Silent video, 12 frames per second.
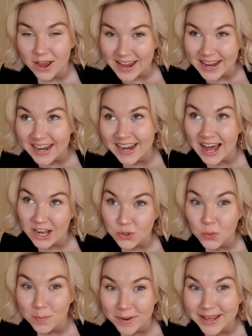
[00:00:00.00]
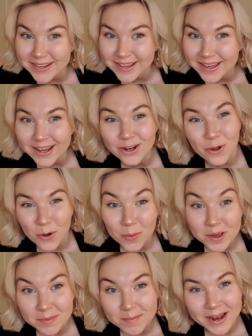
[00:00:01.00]
in an actual blazer. It'll
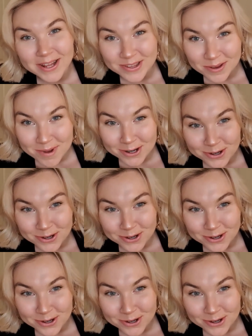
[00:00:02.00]
always be balanced on my